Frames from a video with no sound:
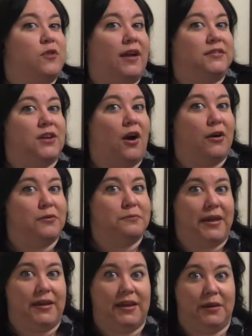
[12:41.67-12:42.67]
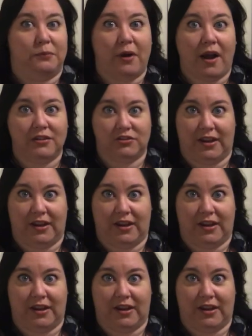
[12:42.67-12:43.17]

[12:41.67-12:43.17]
art making project.